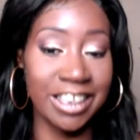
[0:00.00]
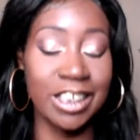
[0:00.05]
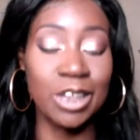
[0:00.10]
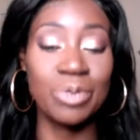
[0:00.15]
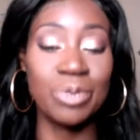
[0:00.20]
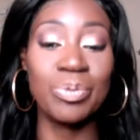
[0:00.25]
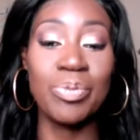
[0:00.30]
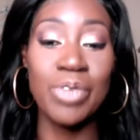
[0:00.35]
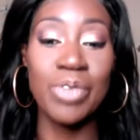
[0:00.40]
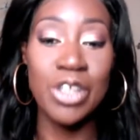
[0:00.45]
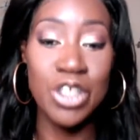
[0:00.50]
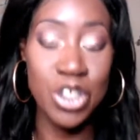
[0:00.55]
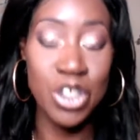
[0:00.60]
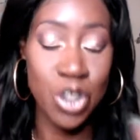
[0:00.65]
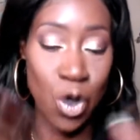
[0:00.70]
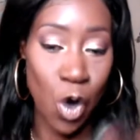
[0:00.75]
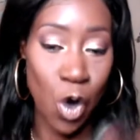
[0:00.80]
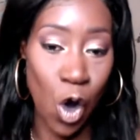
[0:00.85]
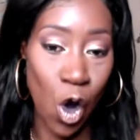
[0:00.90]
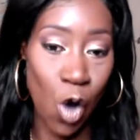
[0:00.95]
Yes, it
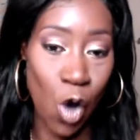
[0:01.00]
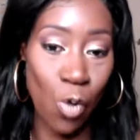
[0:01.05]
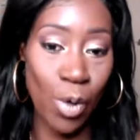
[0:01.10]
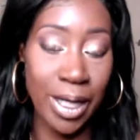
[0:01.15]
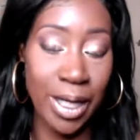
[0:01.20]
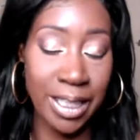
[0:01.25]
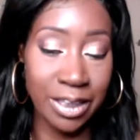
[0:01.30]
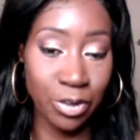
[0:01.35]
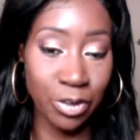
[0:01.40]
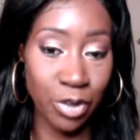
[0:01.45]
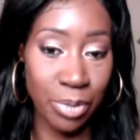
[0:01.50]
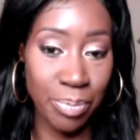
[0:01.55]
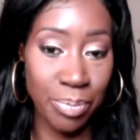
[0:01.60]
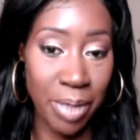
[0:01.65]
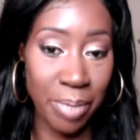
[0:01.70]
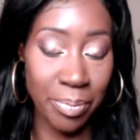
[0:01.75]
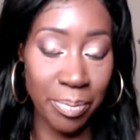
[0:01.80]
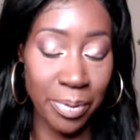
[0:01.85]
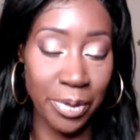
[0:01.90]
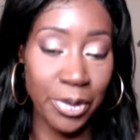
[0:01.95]
is. So
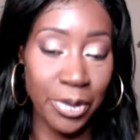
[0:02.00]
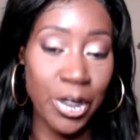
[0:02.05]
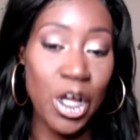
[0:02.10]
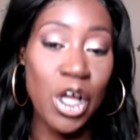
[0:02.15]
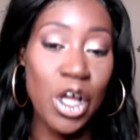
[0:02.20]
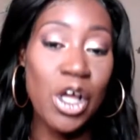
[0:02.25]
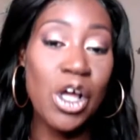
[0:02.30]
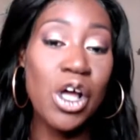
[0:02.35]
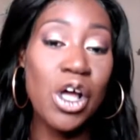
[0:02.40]
always